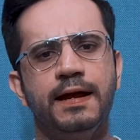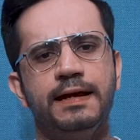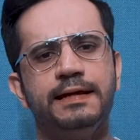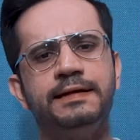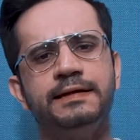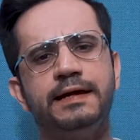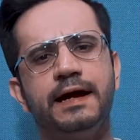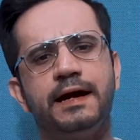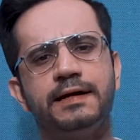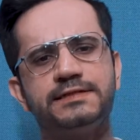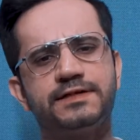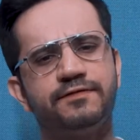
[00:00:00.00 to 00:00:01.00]
India
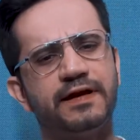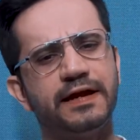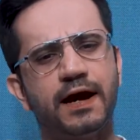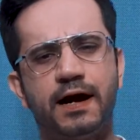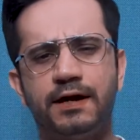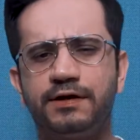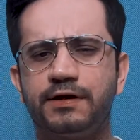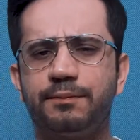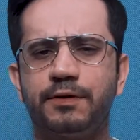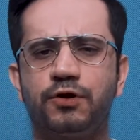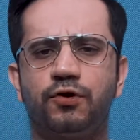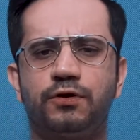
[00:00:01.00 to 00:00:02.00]
is a very
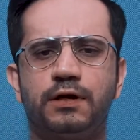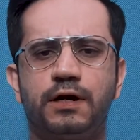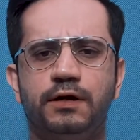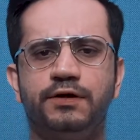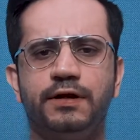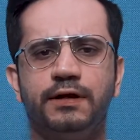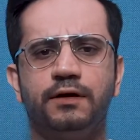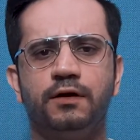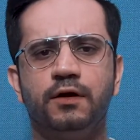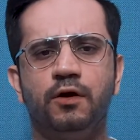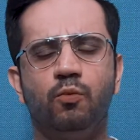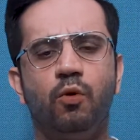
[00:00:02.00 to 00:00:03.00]
entrepreneurial country.
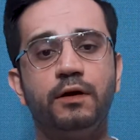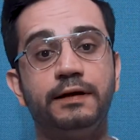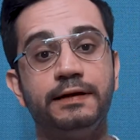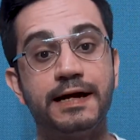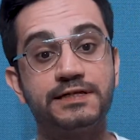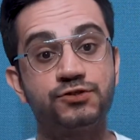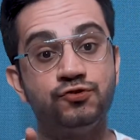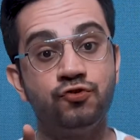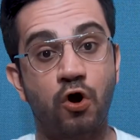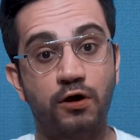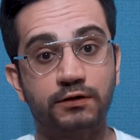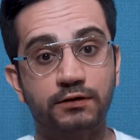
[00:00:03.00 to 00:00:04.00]
What India is
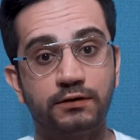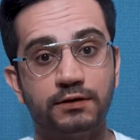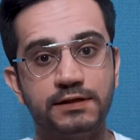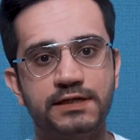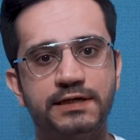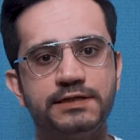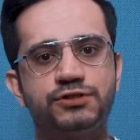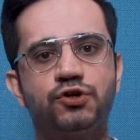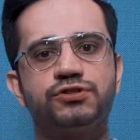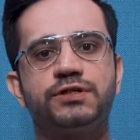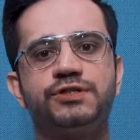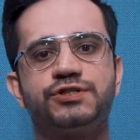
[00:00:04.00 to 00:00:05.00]
not is a
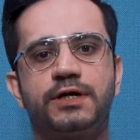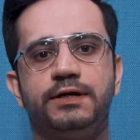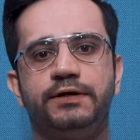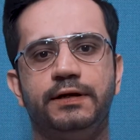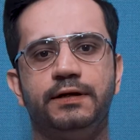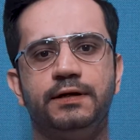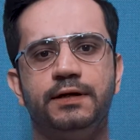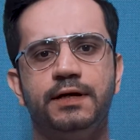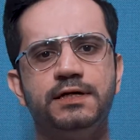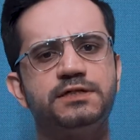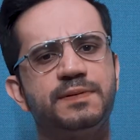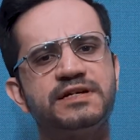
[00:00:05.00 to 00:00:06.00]
resource-rich country,
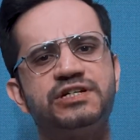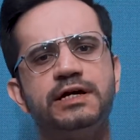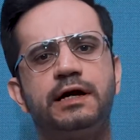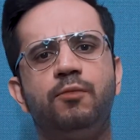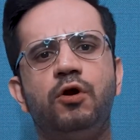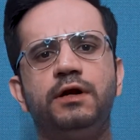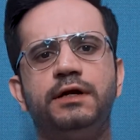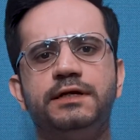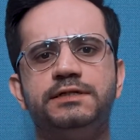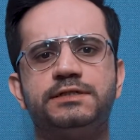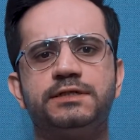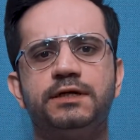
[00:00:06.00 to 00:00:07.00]
especially
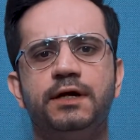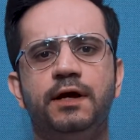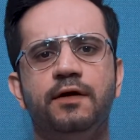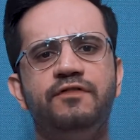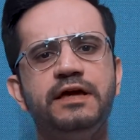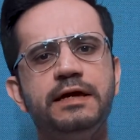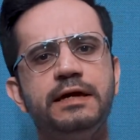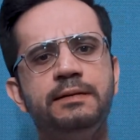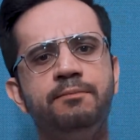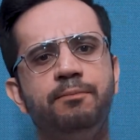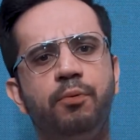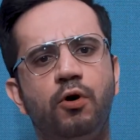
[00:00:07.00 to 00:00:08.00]
commodities. We
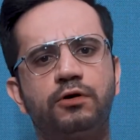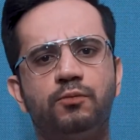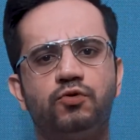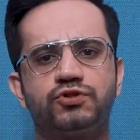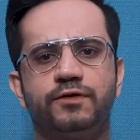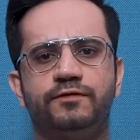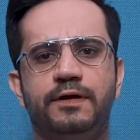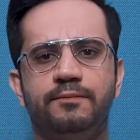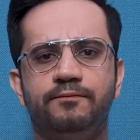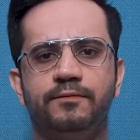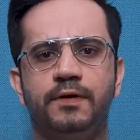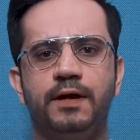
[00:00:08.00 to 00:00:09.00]
import most of
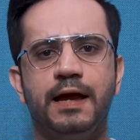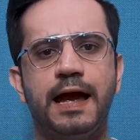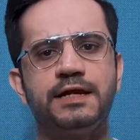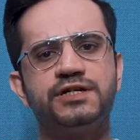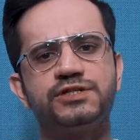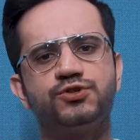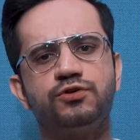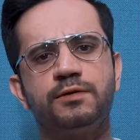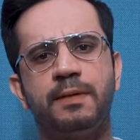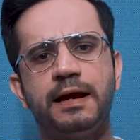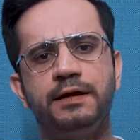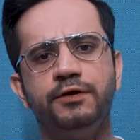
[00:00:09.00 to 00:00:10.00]
them. And just to
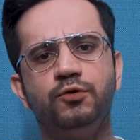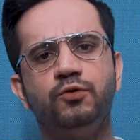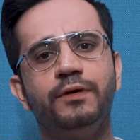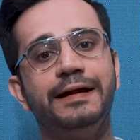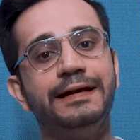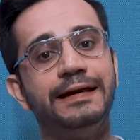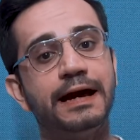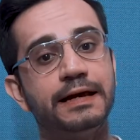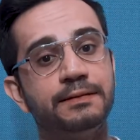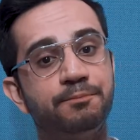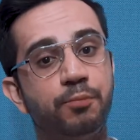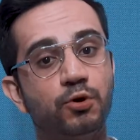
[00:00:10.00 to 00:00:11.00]
remind you, India
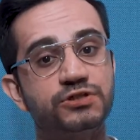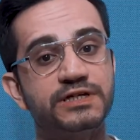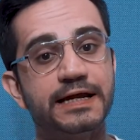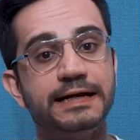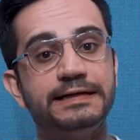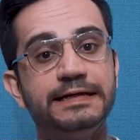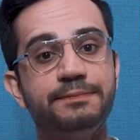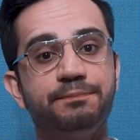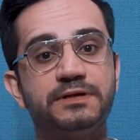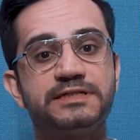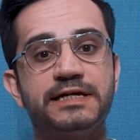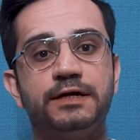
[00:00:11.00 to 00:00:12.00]
imports
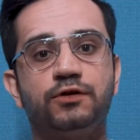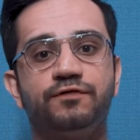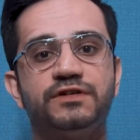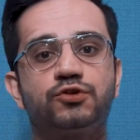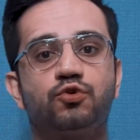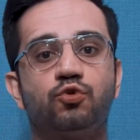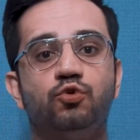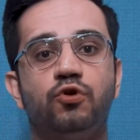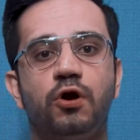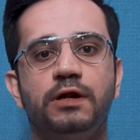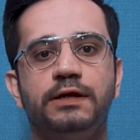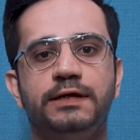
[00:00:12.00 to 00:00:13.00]
80% of its crude
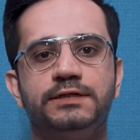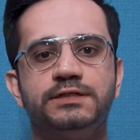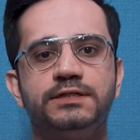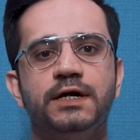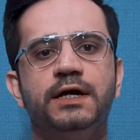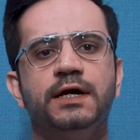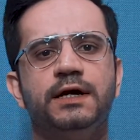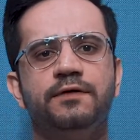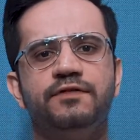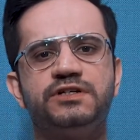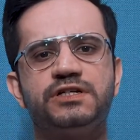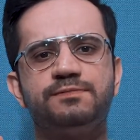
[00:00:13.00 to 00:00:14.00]
oil needs,
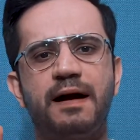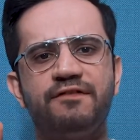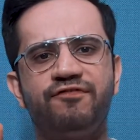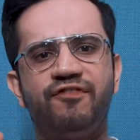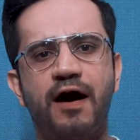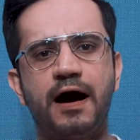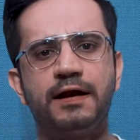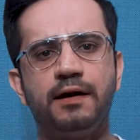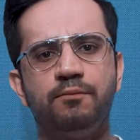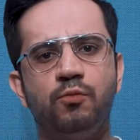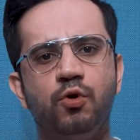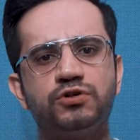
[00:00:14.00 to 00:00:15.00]
which is by far
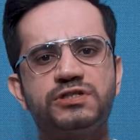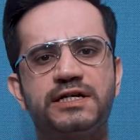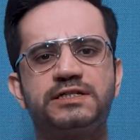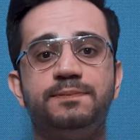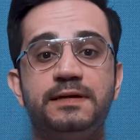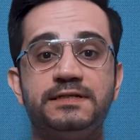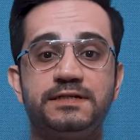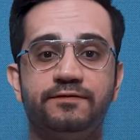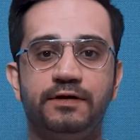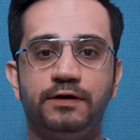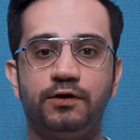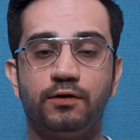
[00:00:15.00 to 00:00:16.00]
our most expensive
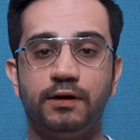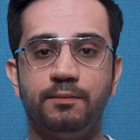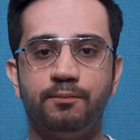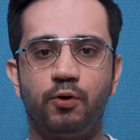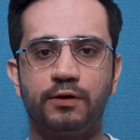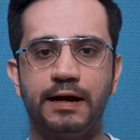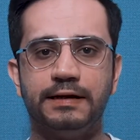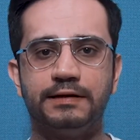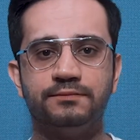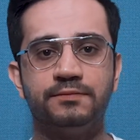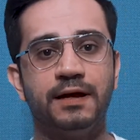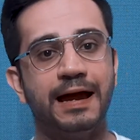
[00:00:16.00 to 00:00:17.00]
import
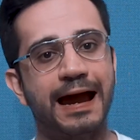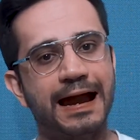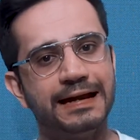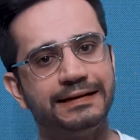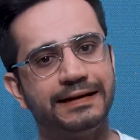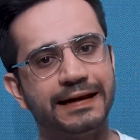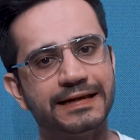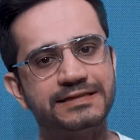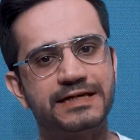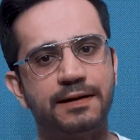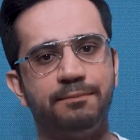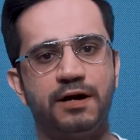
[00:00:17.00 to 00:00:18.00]
item and
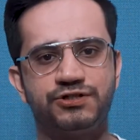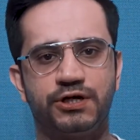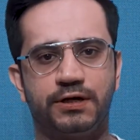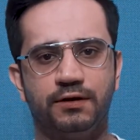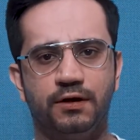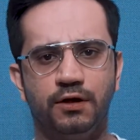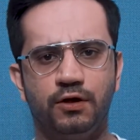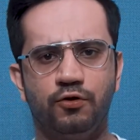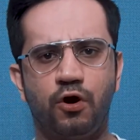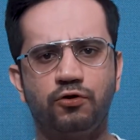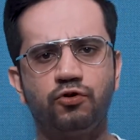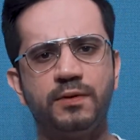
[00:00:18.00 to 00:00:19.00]
drains our budget,
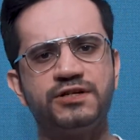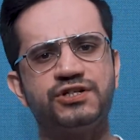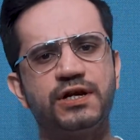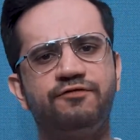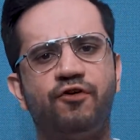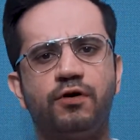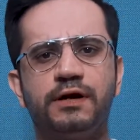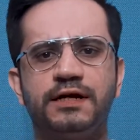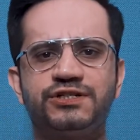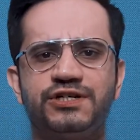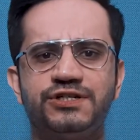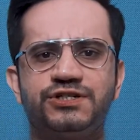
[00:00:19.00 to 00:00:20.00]
not to mention our foreign
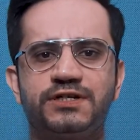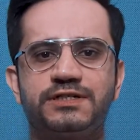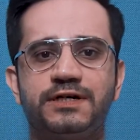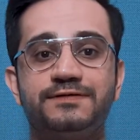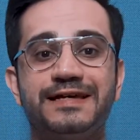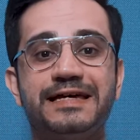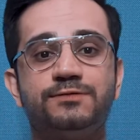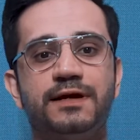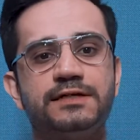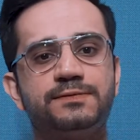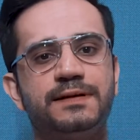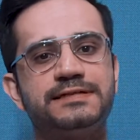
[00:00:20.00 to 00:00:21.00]
exchange reserves, as well
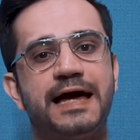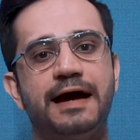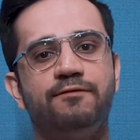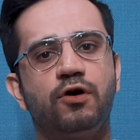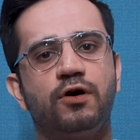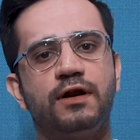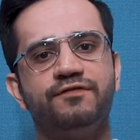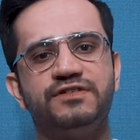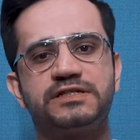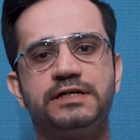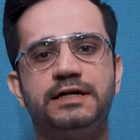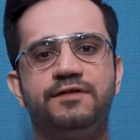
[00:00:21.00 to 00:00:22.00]
as plays havoc on our
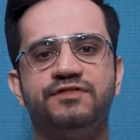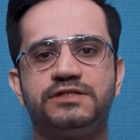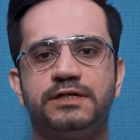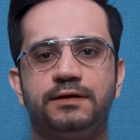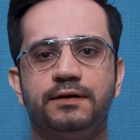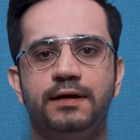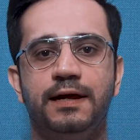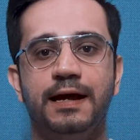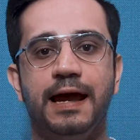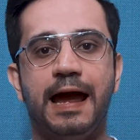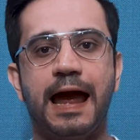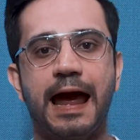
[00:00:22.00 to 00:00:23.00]
fiscal deficit.
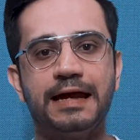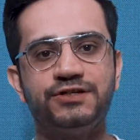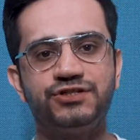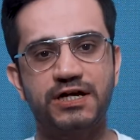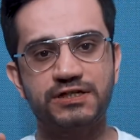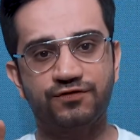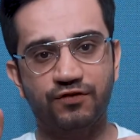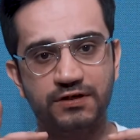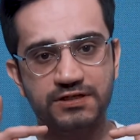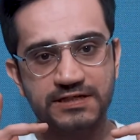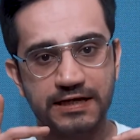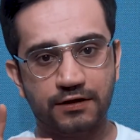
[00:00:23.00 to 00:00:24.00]
And just for
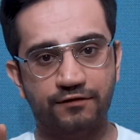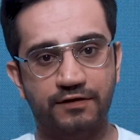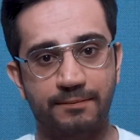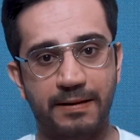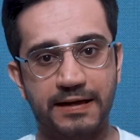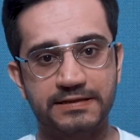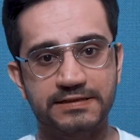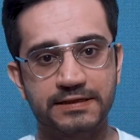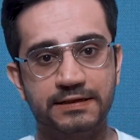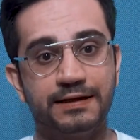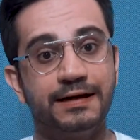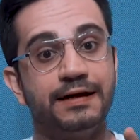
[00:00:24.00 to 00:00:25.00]
the sake of
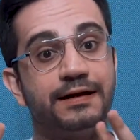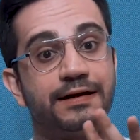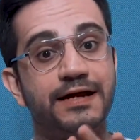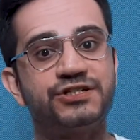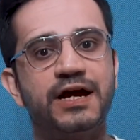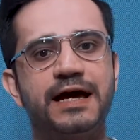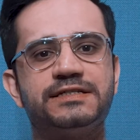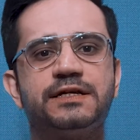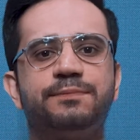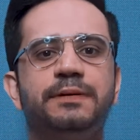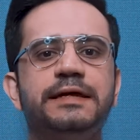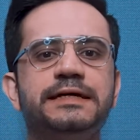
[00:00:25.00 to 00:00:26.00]
comparison, Russia has
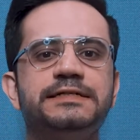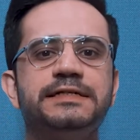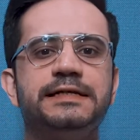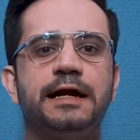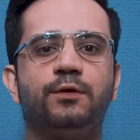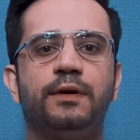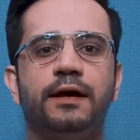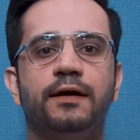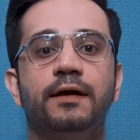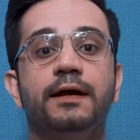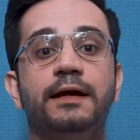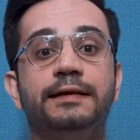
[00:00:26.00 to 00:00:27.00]
it pretty easy that
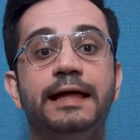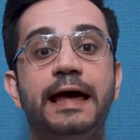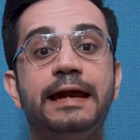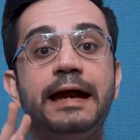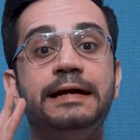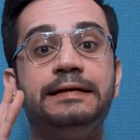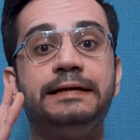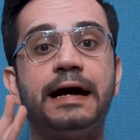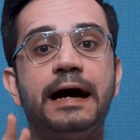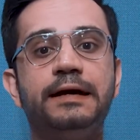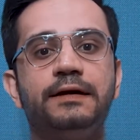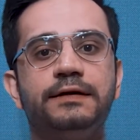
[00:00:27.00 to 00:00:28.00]
way. Their
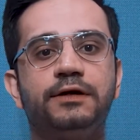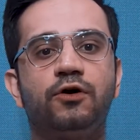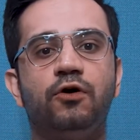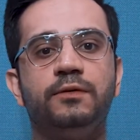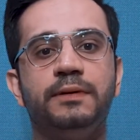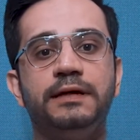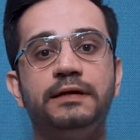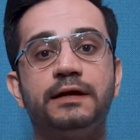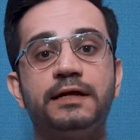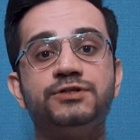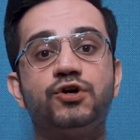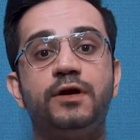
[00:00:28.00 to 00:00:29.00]
entire economy
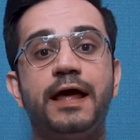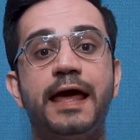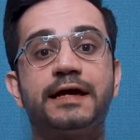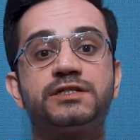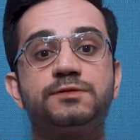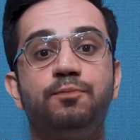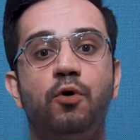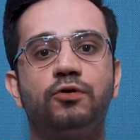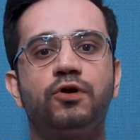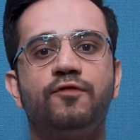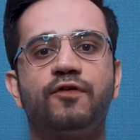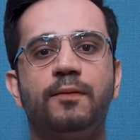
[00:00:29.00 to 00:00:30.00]
runs on
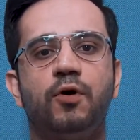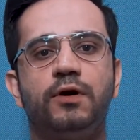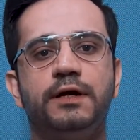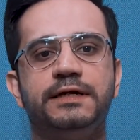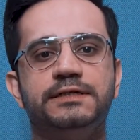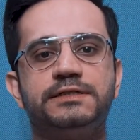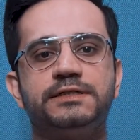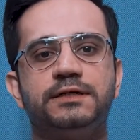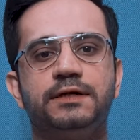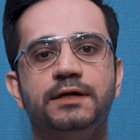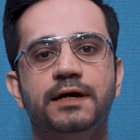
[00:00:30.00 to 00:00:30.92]
export of commodities.